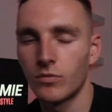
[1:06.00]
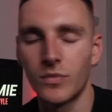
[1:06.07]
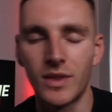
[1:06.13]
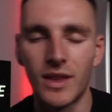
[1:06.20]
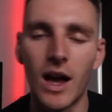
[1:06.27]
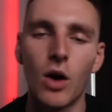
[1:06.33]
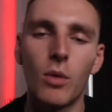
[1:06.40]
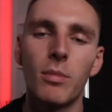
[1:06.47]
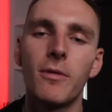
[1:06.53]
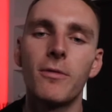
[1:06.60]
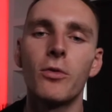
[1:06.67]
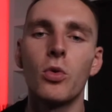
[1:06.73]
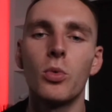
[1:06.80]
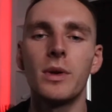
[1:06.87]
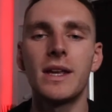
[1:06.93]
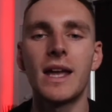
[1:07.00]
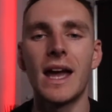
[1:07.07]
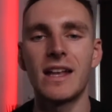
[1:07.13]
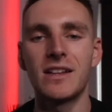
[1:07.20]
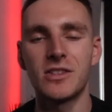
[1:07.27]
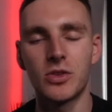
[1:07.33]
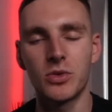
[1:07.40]
Now, before we get
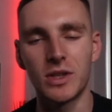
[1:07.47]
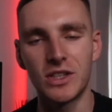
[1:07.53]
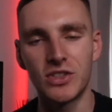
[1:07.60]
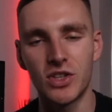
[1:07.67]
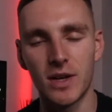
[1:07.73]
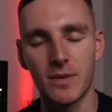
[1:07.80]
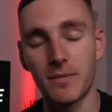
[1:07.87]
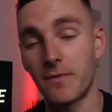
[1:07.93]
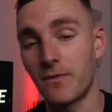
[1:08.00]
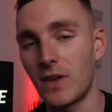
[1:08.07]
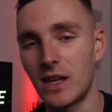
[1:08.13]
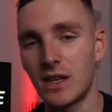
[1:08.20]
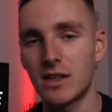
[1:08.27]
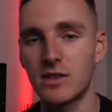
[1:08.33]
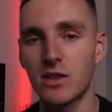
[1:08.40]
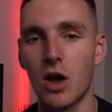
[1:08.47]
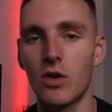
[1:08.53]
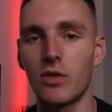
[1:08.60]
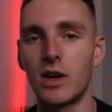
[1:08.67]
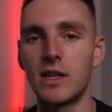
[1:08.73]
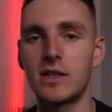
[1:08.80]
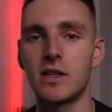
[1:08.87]
into the gym fitness
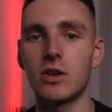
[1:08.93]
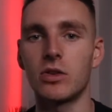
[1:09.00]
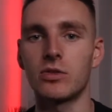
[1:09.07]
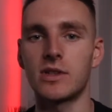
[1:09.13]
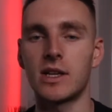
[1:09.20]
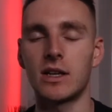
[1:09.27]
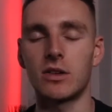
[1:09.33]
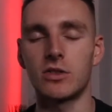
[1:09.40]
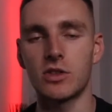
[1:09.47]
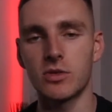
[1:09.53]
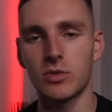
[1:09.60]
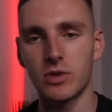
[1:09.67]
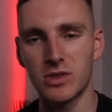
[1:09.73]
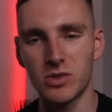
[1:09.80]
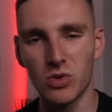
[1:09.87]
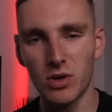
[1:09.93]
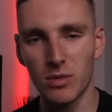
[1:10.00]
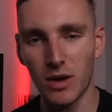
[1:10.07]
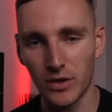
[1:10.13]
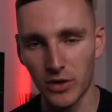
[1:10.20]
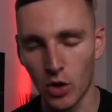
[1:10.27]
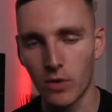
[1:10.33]
style related content, I just want to talk
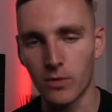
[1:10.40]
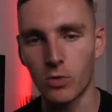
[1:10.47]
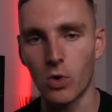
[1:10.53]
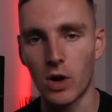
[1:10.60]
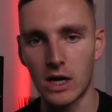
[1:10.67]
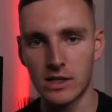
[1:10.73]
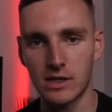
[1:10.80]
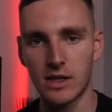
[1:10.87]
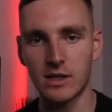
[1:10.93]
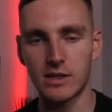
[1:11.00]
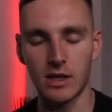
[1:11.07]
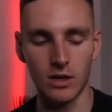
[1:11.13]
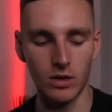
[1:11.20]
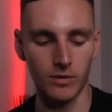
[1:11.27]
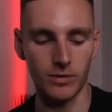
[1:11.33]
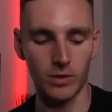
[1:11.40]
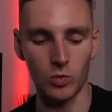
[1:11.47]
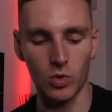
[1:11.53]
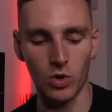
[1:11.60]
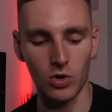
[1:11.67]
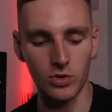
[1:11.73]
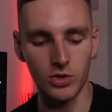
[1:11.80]
about the overall aesthetic of the
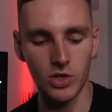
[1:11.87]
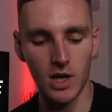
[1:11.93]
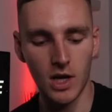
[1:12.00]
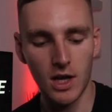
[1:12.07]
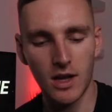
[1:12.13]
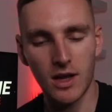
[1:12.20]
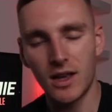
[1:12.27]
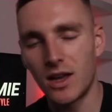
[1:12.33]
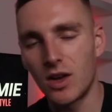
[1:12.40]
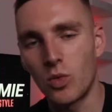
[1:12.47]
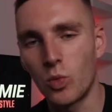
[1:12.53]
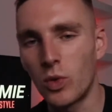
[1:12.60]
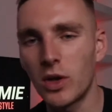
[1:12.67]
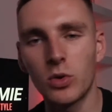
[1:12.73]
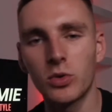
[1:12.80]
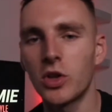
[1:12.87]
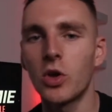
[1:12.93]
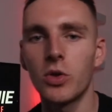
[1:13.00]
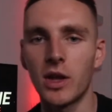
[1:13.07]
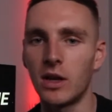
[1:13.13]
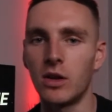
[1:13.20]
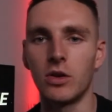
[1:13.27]
watch. We all know
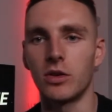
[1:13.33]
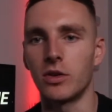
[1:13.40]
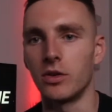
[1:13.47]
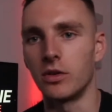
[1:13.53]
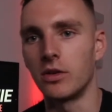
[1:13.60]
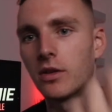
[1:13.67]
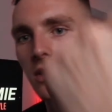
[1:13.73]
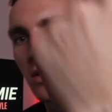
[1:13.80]
they look good.